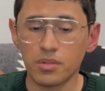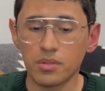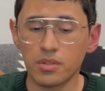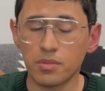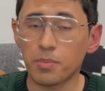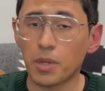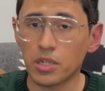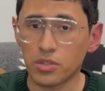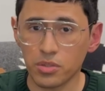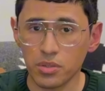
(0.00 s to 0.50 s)

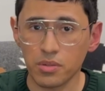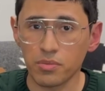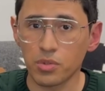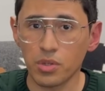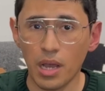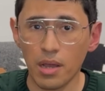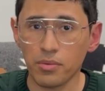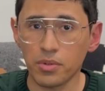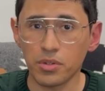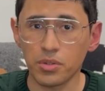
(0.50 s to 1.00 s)
especially if you
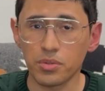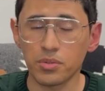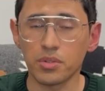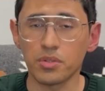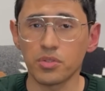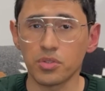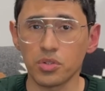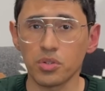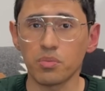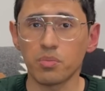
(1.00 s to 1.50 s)
haven't used a
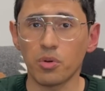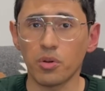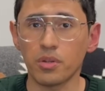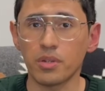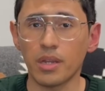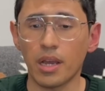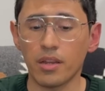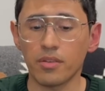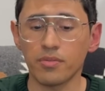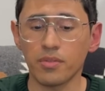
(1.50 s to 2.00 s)

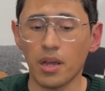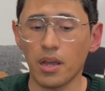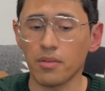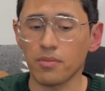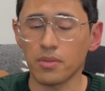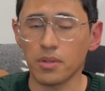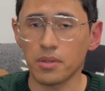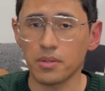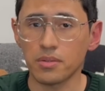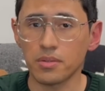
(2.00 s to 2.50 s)

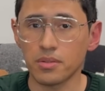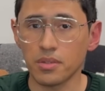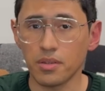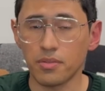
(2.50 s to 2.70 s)
0.95 lens.